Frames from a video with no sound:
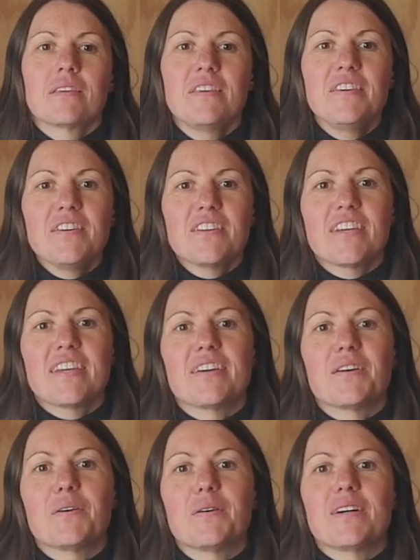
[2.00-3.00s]
Kia ora e
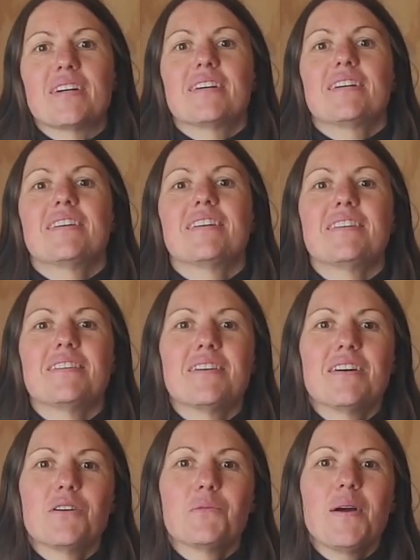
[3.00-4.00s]
hoa.
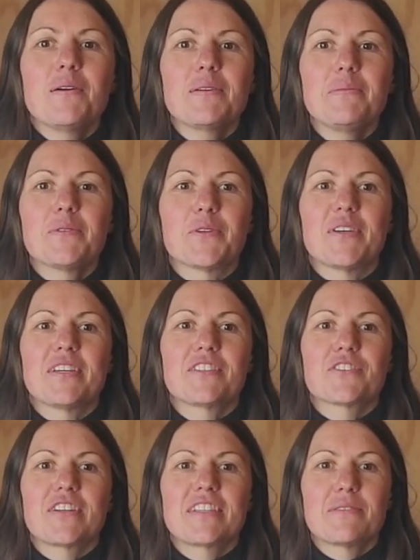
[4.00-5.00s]
Welcome to
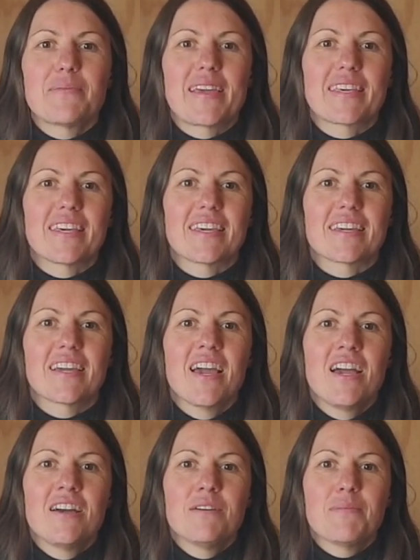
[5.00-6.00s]
History in the Making.
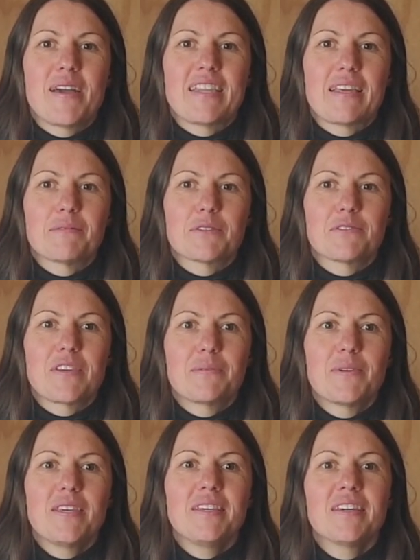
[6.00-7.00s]
My name's
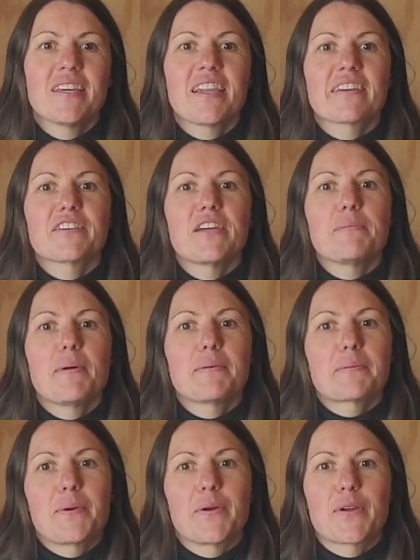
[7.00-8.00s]
Phoebe and I create
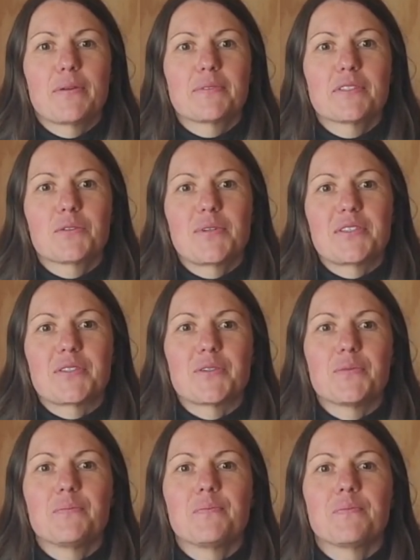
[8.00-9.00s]
public programs at
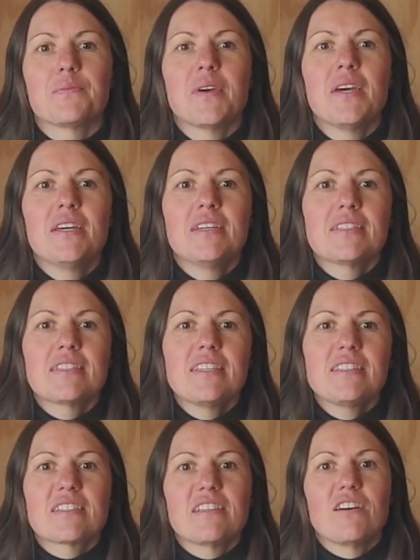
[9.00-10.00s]
Toitū.
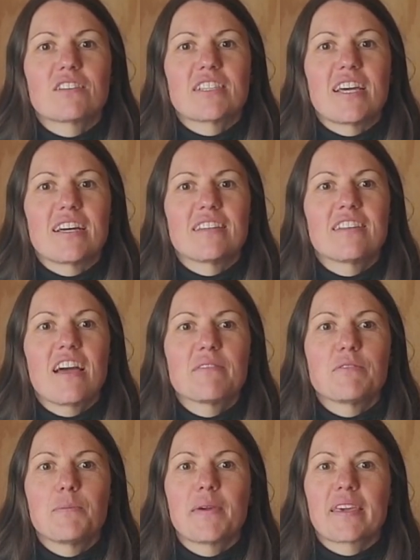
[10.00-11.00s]
Since the lockdown, I've
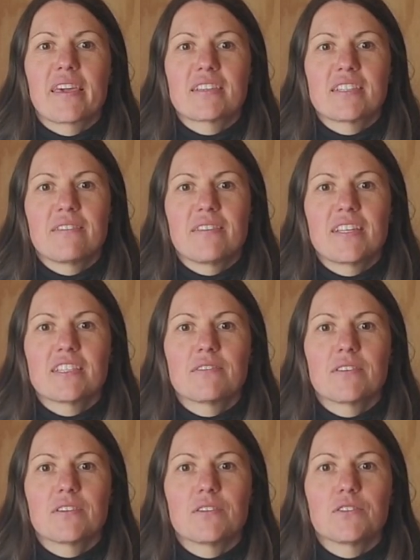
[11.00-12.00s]
been making activities
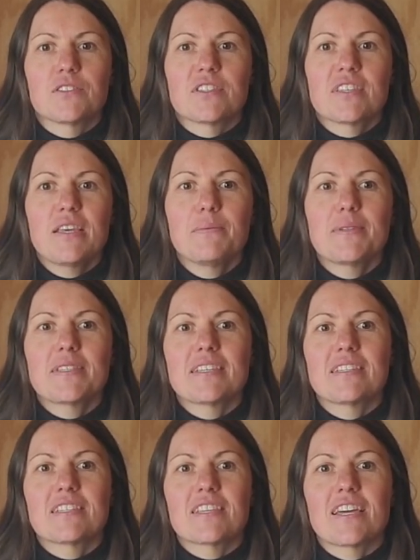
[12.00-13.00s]
for you to stay busy
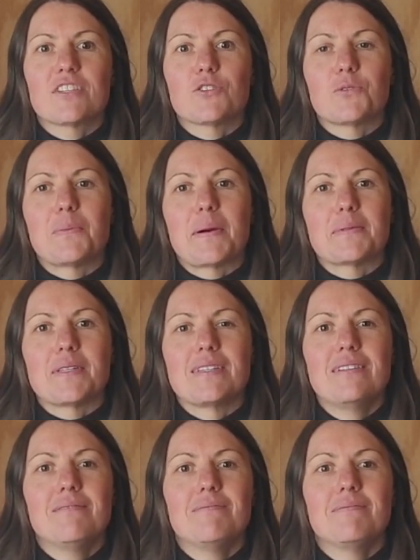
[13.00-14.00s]
inside your bubble.